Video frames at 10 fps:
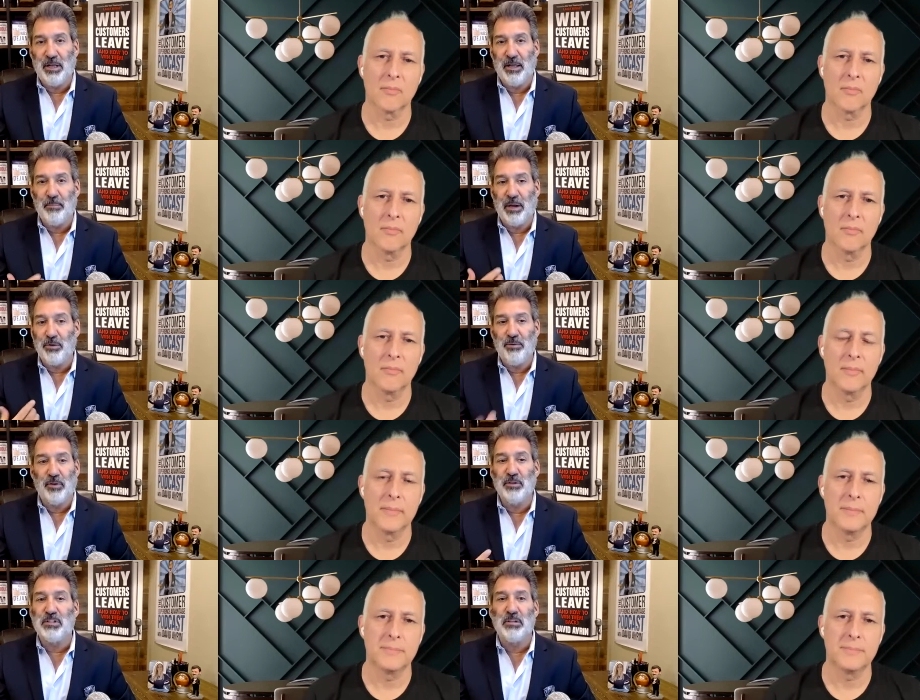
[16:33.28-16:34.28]
Speaker 1: Michael, you've
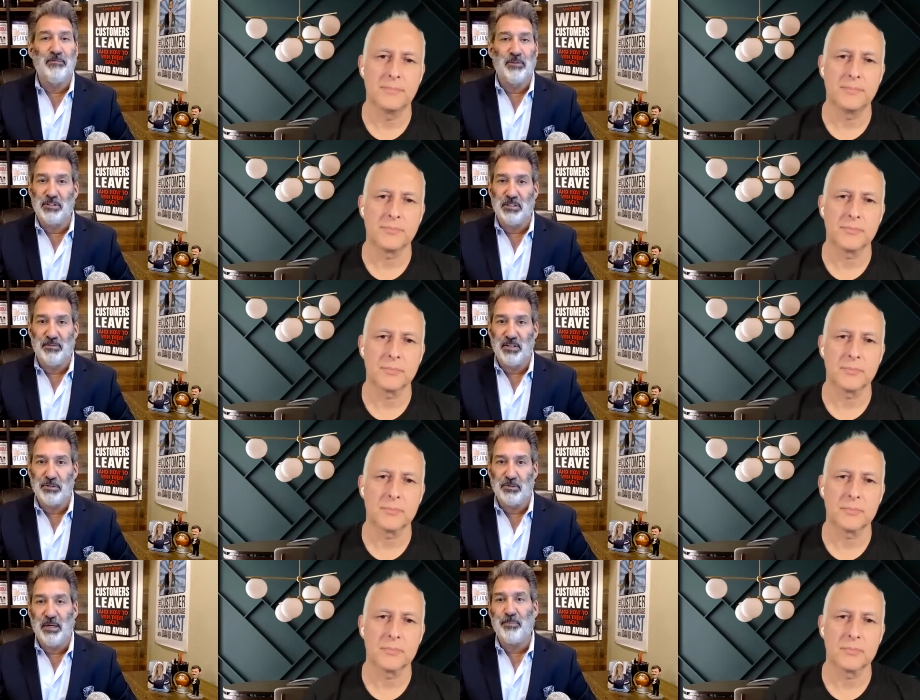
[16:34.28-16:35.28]
heard some version of this,
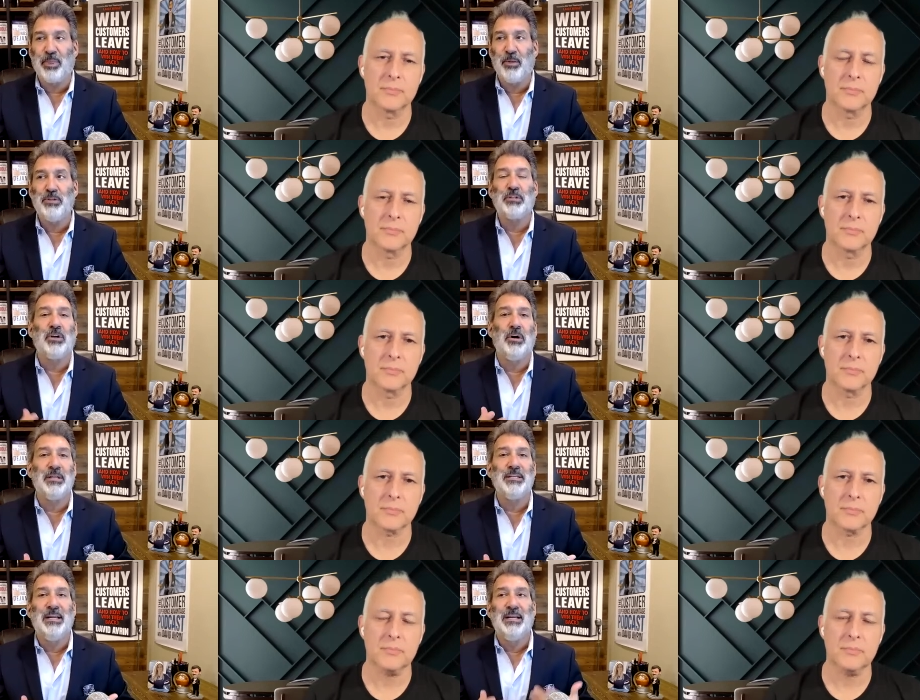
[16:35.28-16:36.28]
right? We used to call it
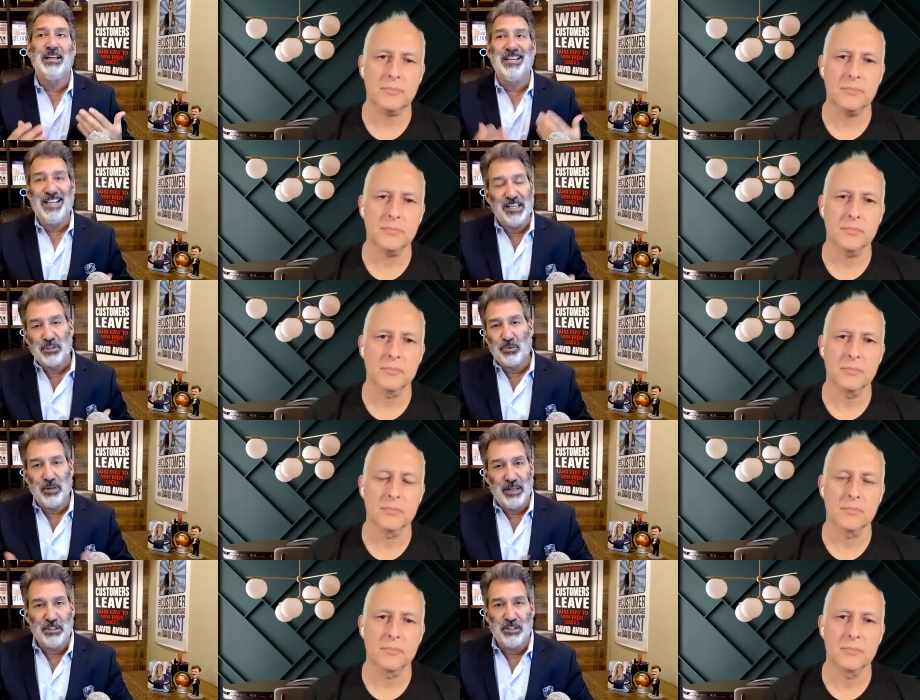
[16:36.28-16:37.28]
guest
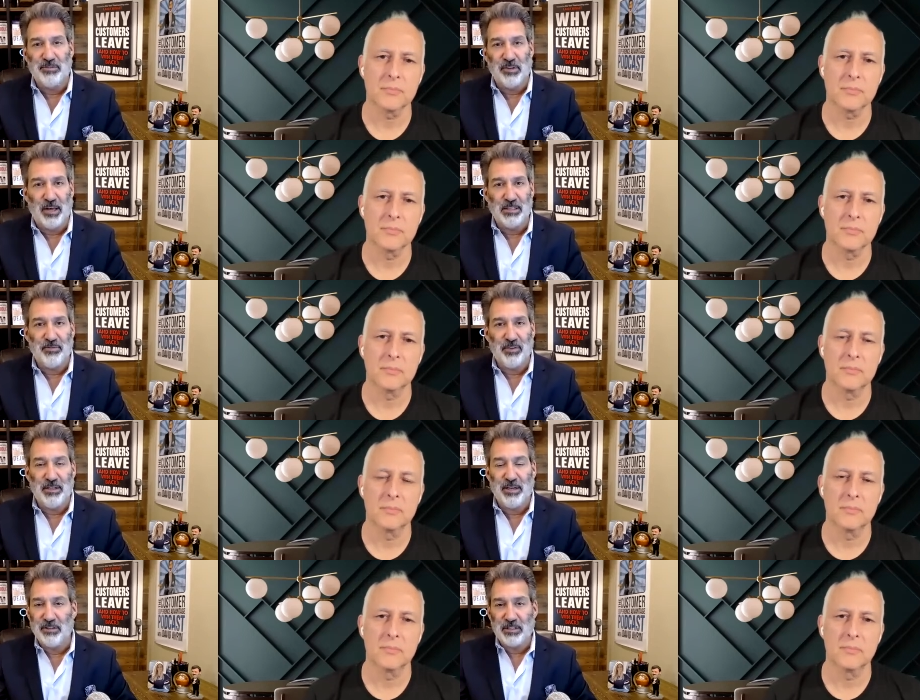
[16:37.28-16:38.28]
relations philosophy. And
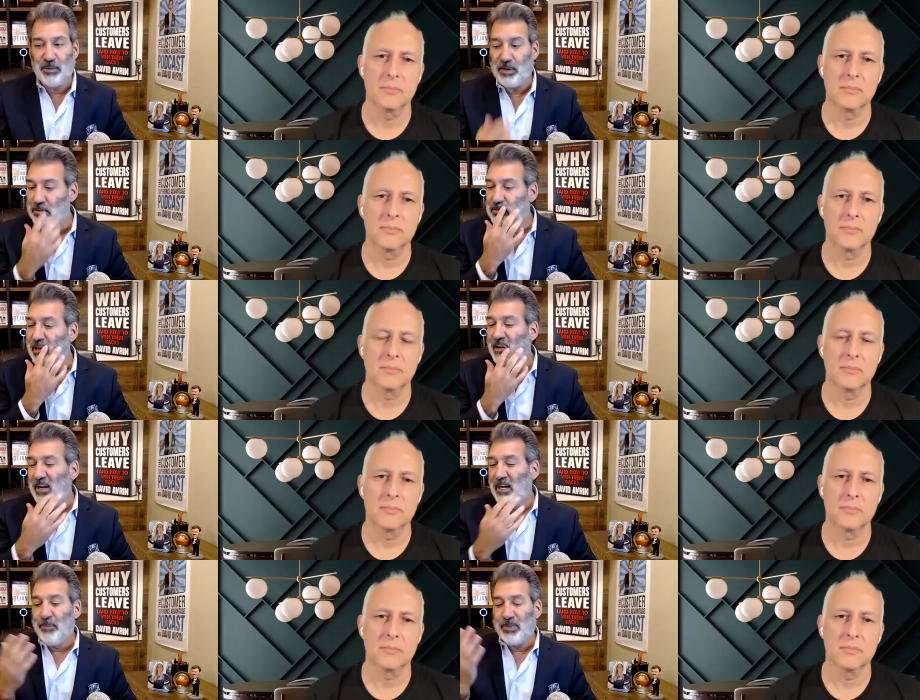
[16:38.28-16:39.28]
here's how it goes
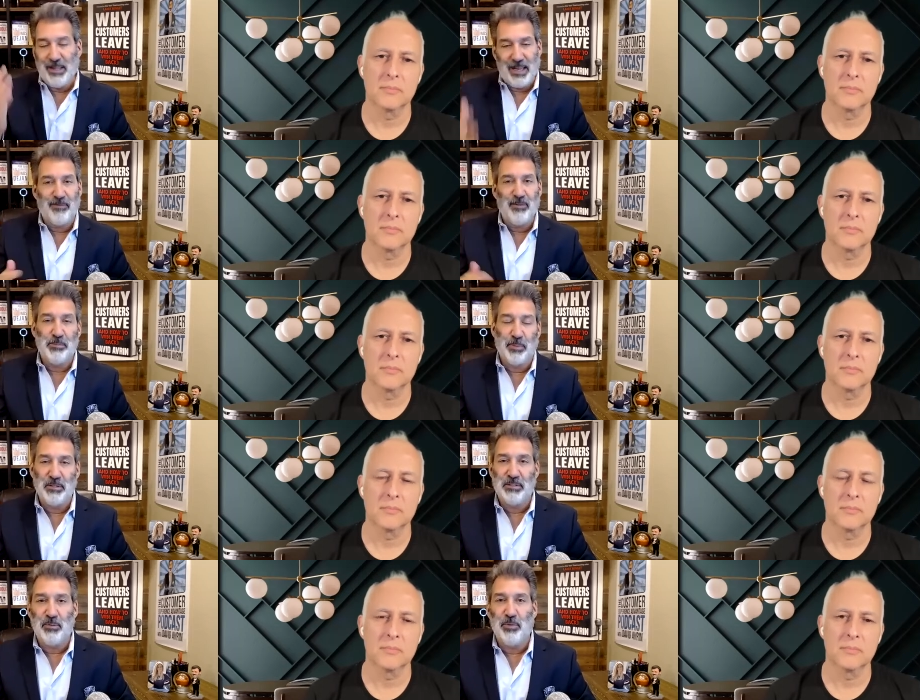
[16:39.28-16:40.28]
the average
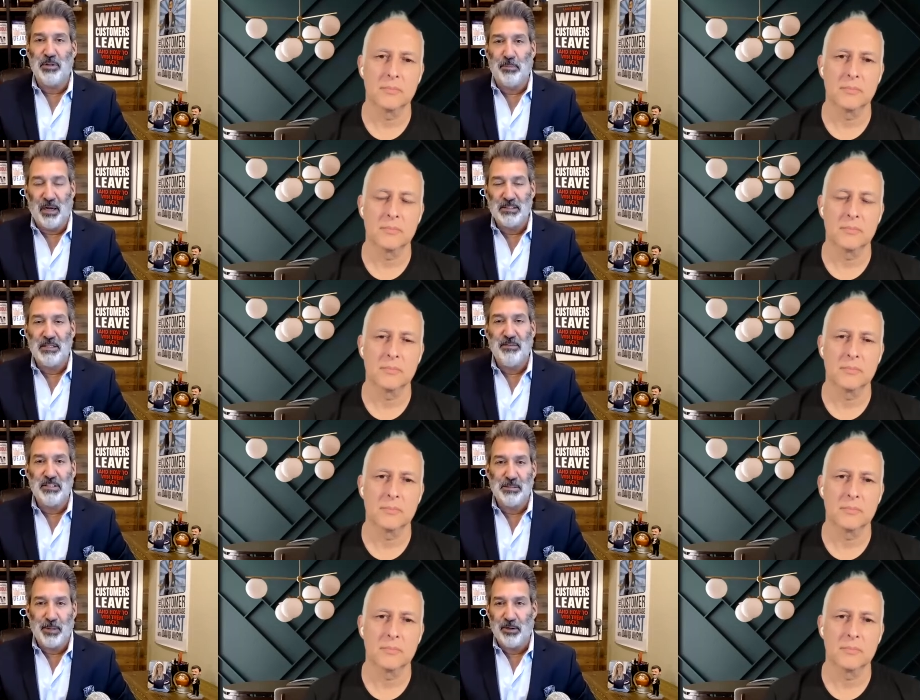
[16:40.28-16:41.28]
person with a positive
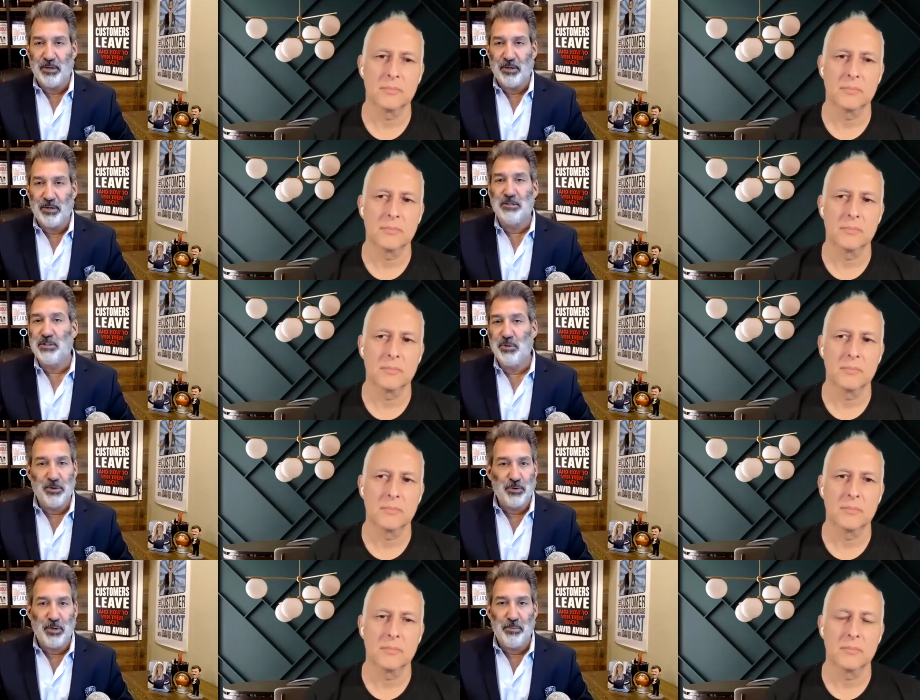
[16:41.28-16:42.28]
experience will tell two
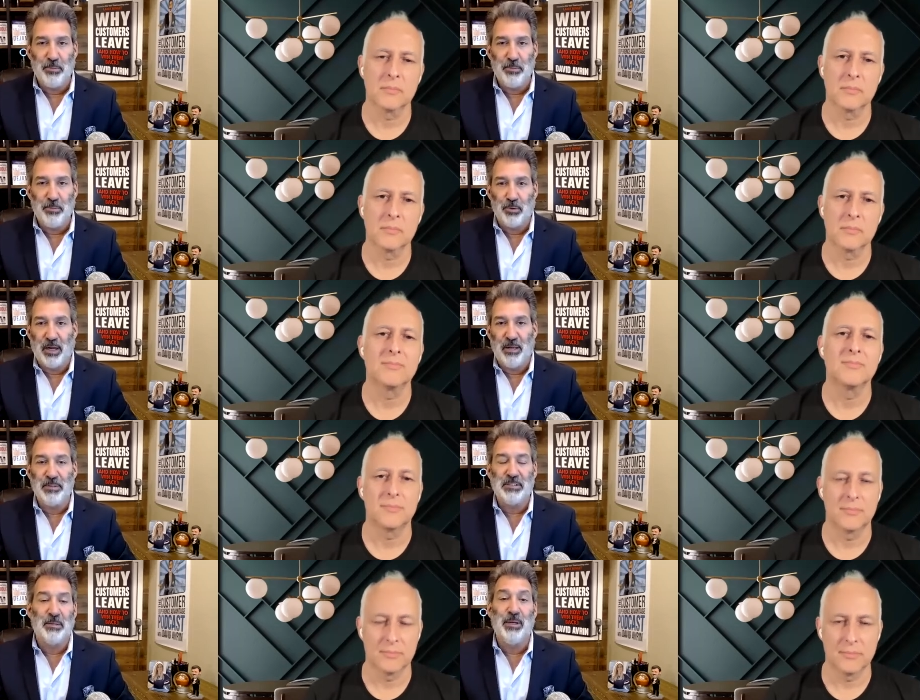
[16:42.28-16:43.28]
or three people, right?
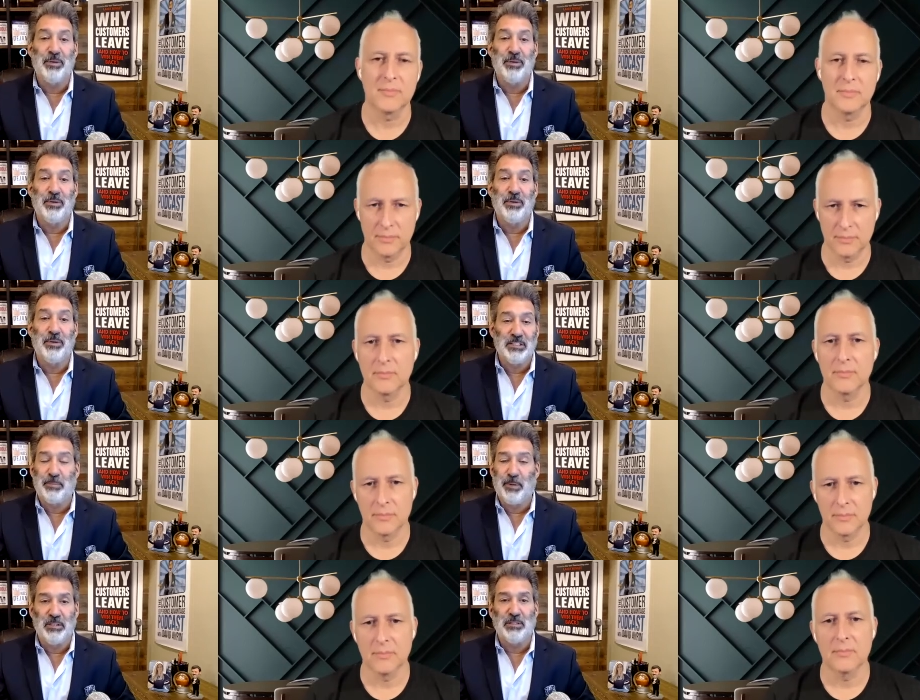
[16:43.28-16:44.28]
But somebody with a negative
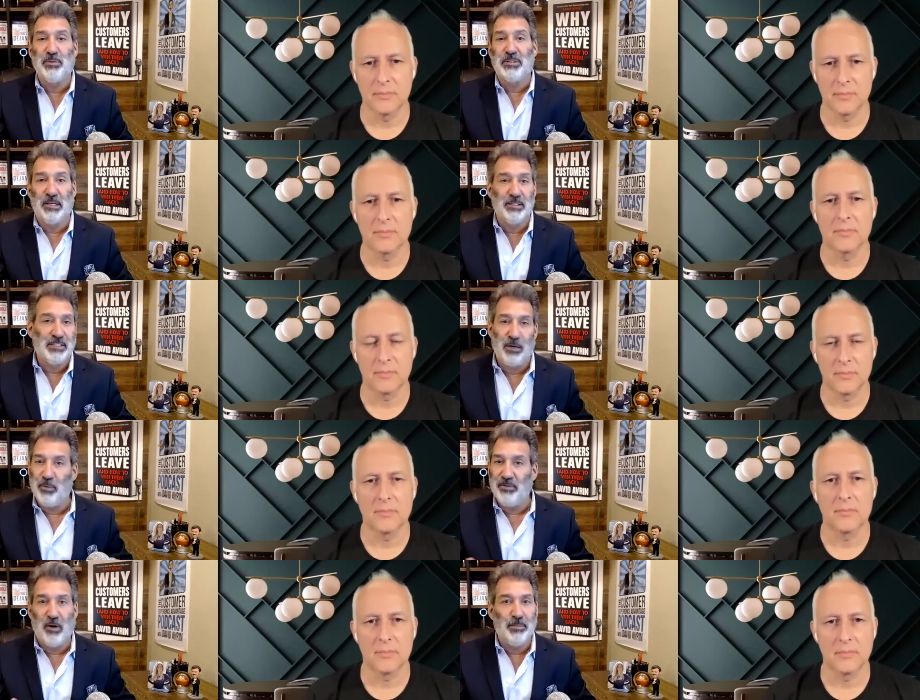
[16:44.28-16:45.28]
experience will tell 10. We've all been